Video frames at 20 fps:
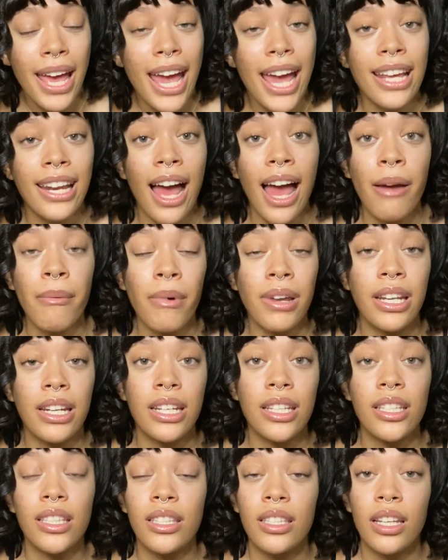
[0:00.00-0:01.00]
and I wanted
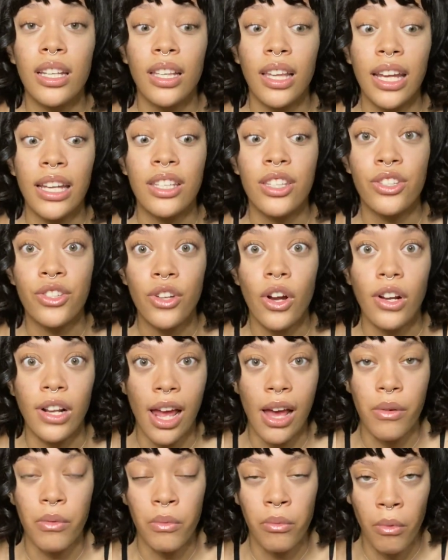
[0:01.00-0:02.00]
it to like start
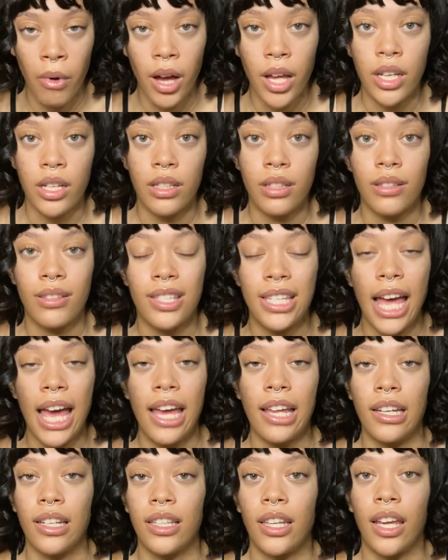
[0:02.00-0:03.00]
at
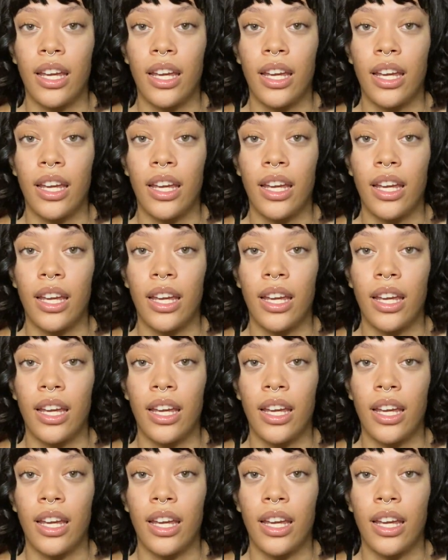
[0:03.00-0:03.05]
1:10,